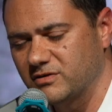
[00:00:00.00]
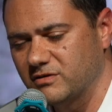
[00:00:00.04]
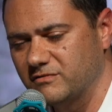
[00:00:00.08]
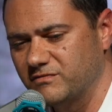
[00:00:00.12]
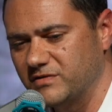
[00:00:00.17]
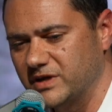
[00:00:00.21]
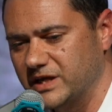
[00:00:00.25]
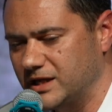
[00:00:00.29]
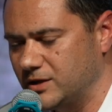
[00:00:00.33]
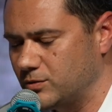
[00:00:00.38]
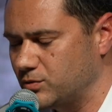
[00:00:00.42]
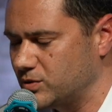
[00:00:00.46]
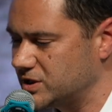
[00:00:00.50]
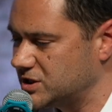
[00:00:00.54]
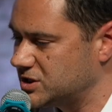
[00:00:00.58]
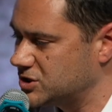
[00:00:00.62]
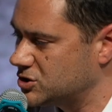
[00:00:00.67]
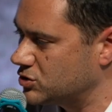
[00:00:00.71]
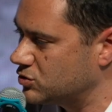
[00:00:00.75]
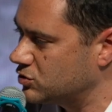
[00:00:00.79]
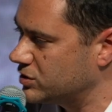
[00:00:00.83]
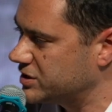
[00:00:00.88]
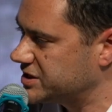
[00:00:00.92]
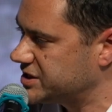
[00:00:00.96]
from the
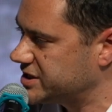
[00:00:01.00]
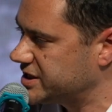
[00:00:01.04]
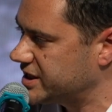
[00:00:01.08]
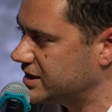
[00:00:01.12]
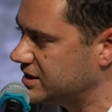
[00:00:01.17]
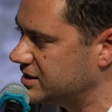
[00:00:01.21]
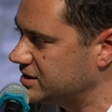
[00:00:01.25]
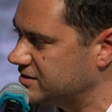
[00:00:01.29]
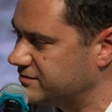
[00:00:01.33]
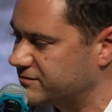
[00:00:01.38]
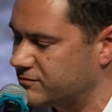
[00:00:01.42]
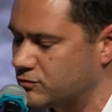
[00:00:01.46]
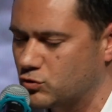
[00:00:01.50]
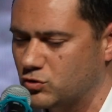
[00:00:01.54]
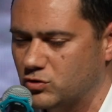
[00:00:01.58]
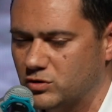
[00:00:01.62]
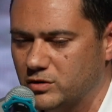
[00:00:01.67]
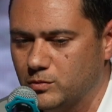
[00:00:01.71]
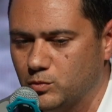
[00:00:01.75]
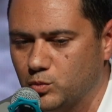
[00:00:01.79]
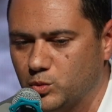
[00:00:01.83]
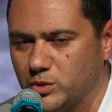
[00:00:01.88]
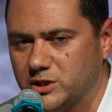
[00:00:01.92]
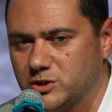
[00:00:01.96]
Iwi Chairs
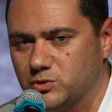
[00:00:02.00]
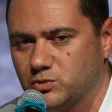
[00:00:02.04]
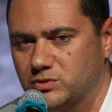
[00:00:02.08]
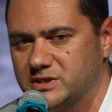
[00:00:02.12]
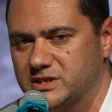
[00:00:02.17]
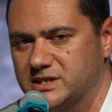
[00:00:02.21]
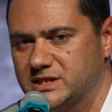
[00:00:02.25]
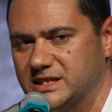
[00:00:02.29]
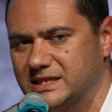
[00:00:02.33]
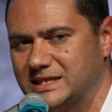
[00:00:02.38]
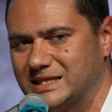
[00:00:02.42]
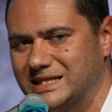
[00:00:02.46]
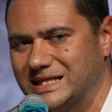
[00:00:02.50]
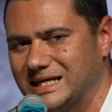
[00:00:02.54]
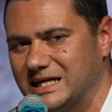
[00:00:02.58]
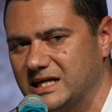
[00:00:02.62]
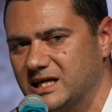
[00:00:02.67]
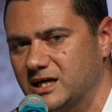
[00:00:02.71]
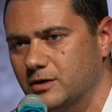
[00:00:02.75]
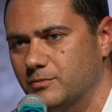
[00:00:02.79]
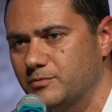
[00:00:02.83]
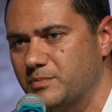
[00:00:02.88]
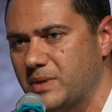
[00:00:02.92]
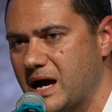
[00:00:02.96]
Forum, which was to think